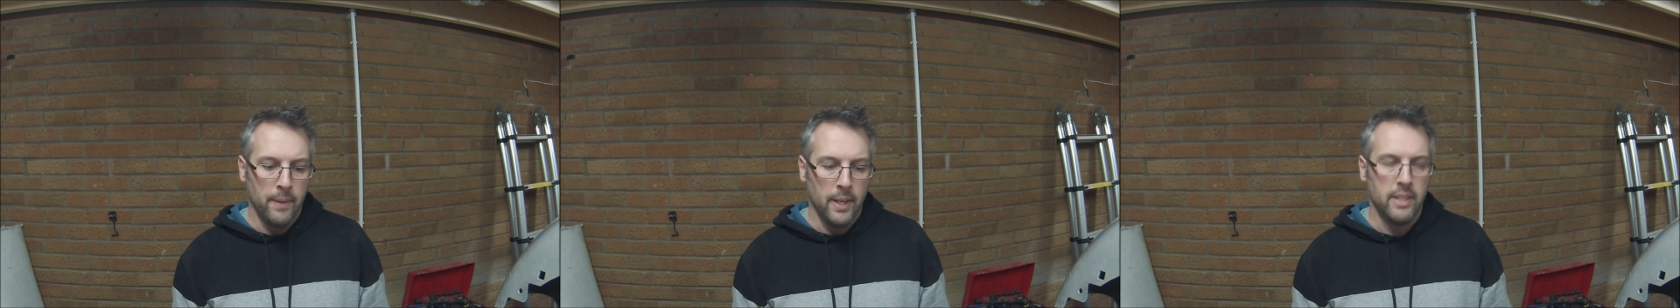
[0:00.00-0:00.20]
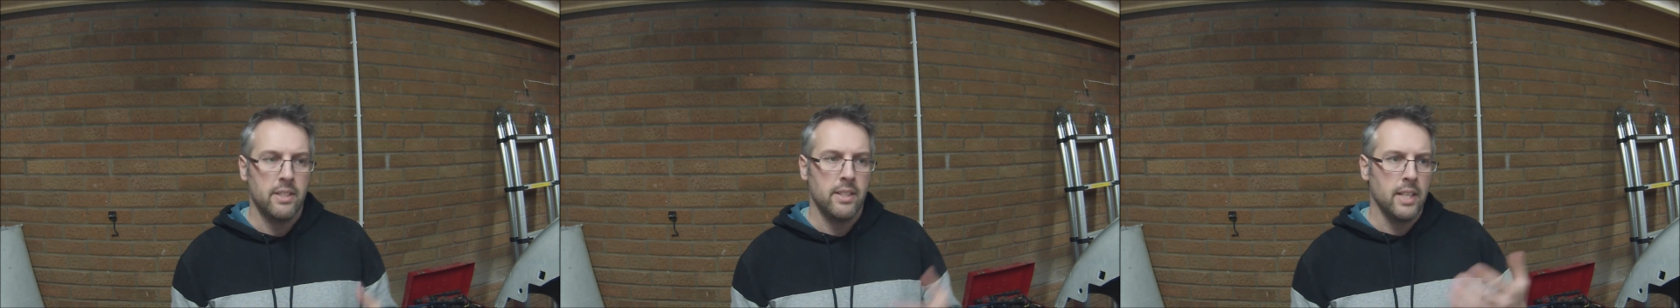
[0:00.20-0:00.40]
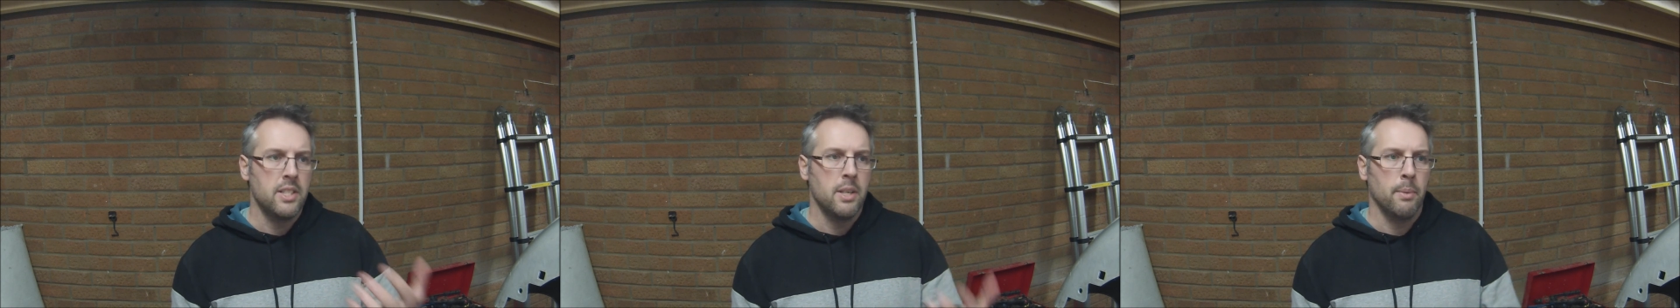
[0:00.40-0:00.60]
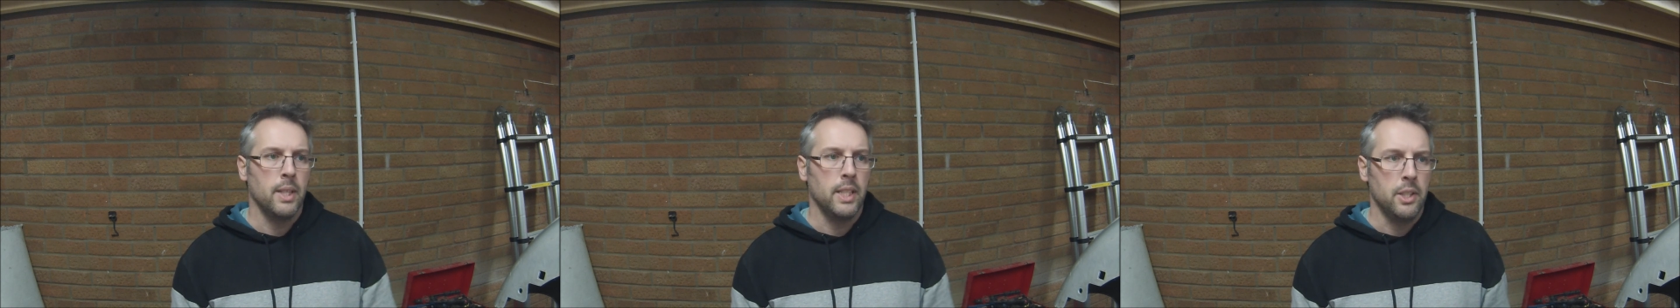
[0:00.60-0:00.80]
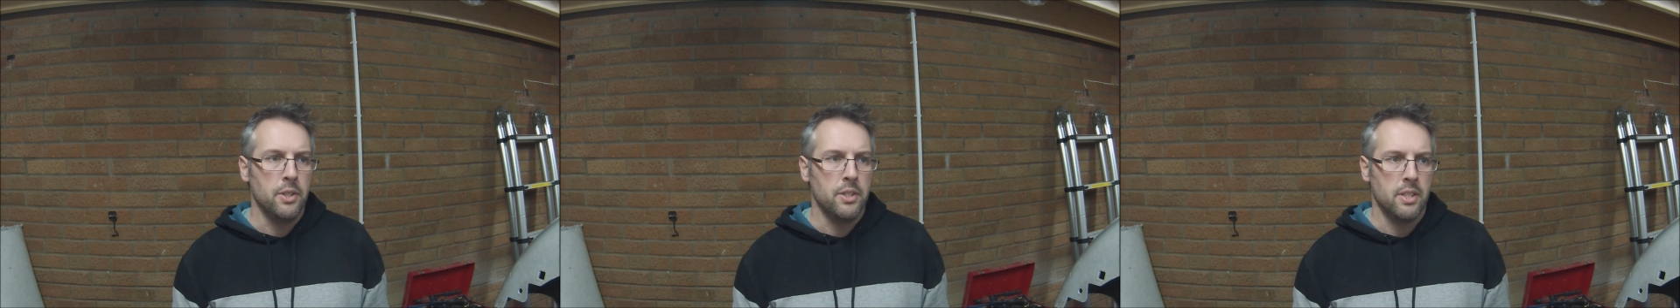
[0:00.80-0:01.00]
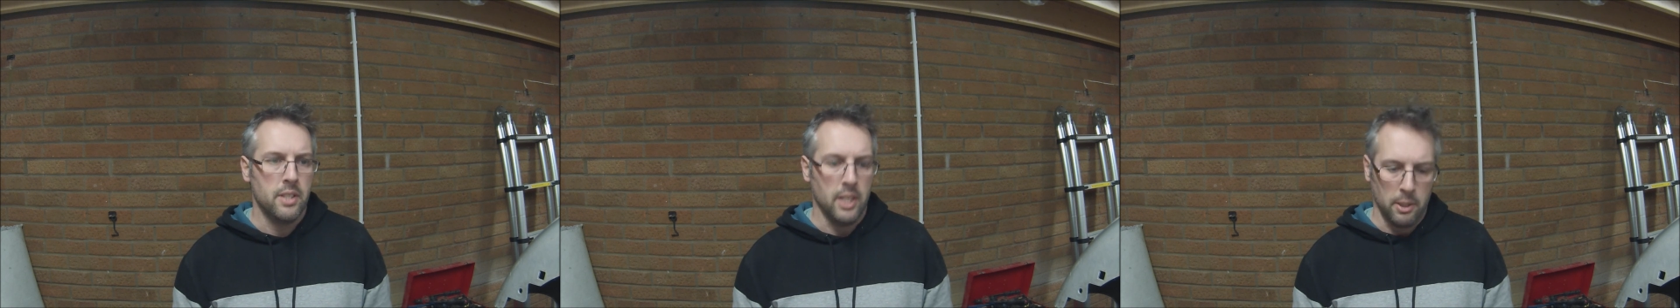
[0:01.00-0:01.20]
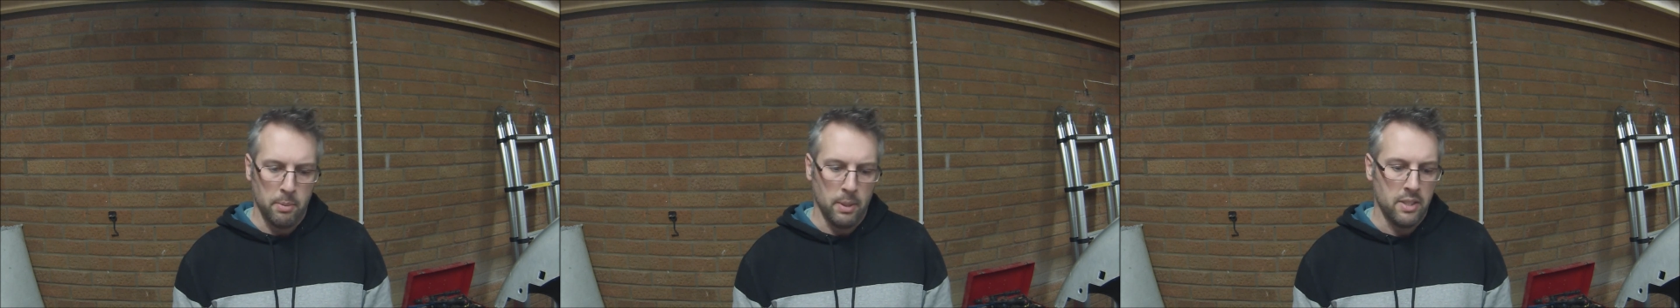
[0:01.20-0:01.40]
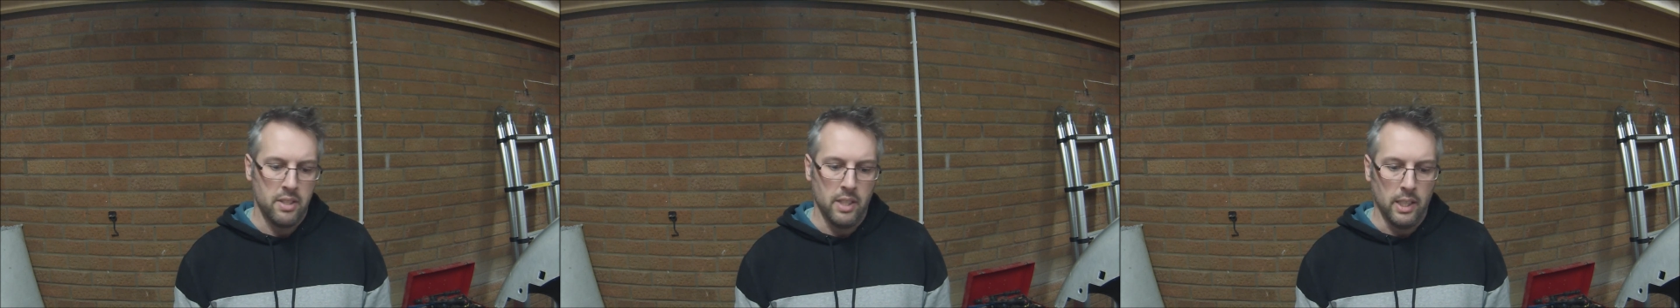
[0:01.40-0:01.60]
they typically use the
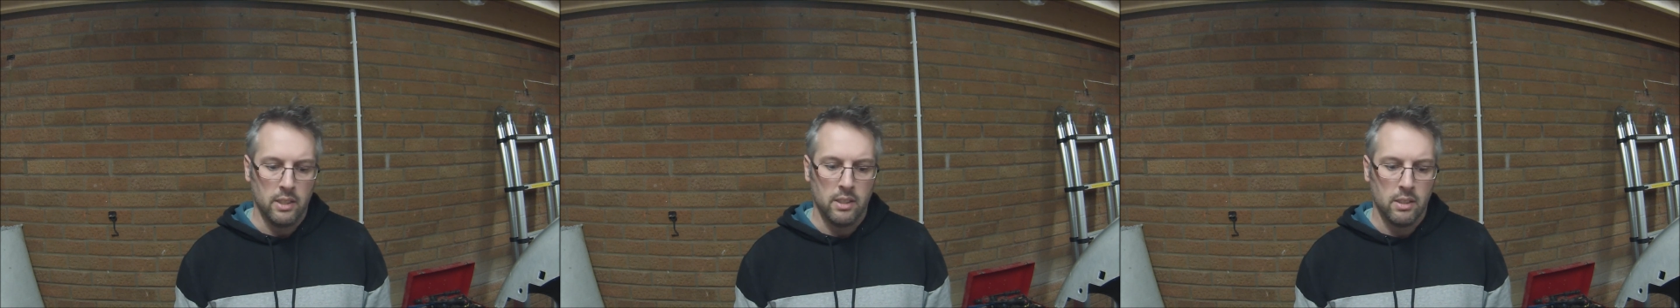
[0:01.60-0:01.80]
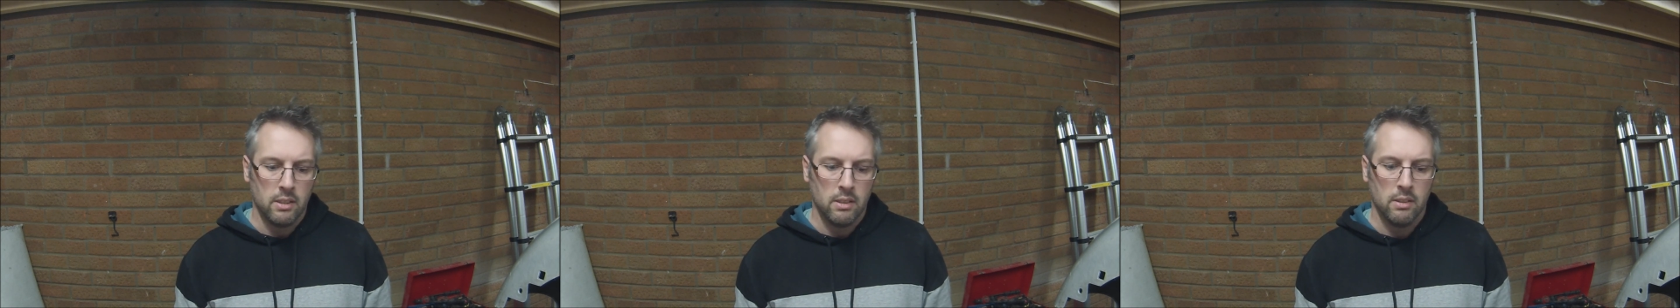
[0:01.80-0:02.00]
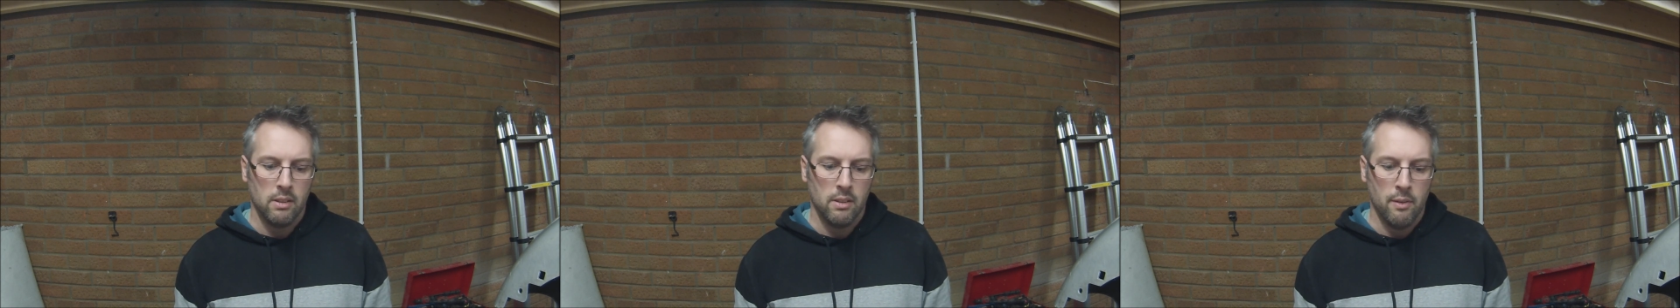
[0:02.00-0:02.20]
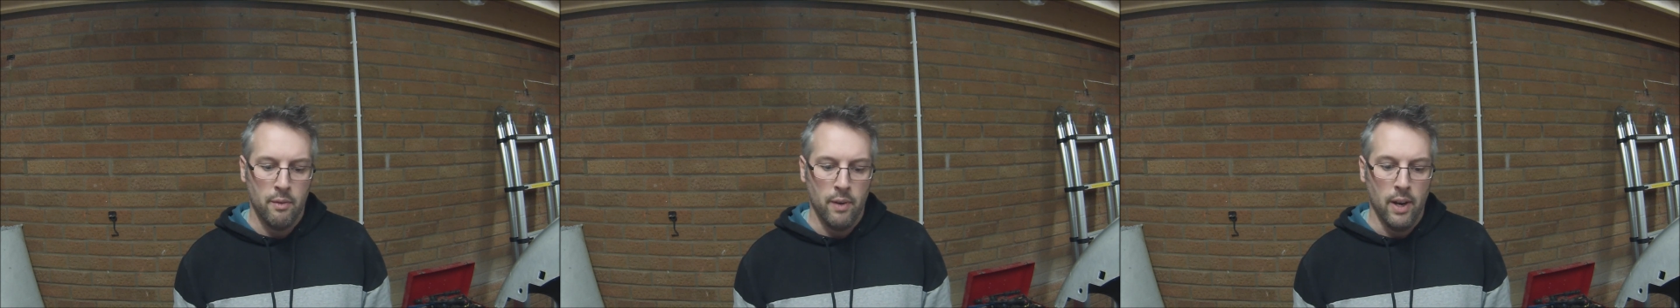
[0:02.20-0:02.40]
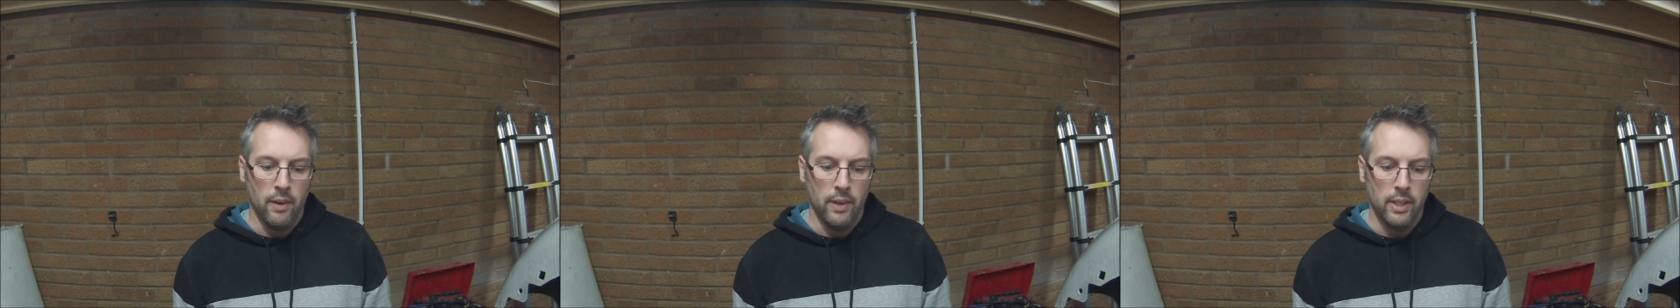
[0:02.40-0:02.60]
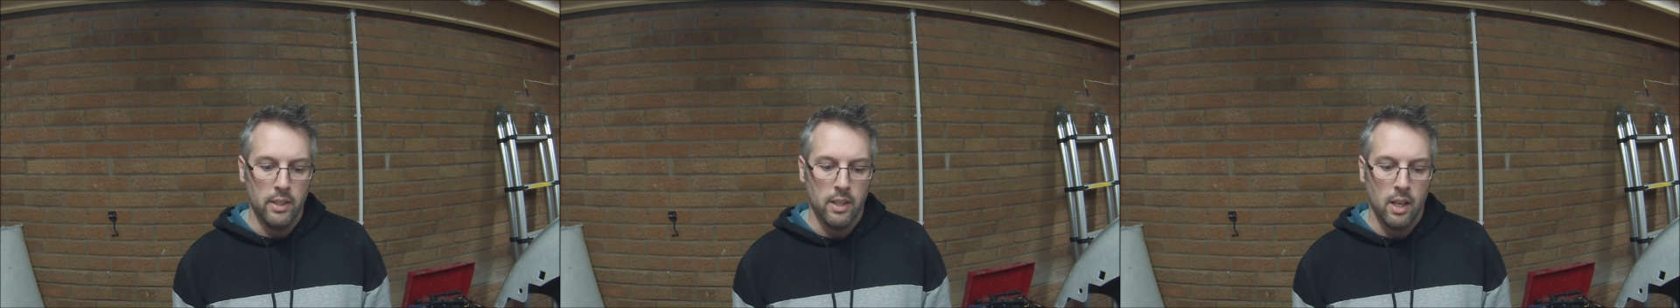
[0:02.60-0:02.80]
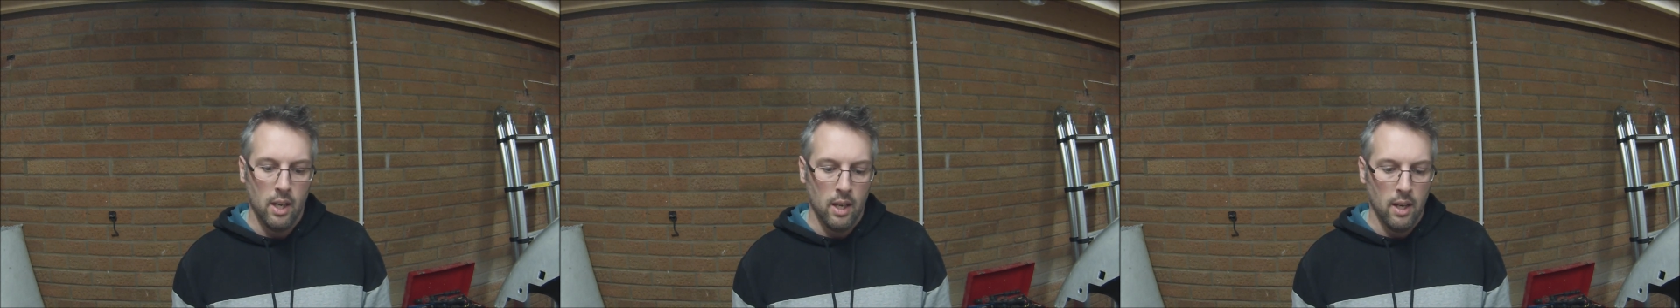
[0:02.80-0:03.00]
6+6 variant,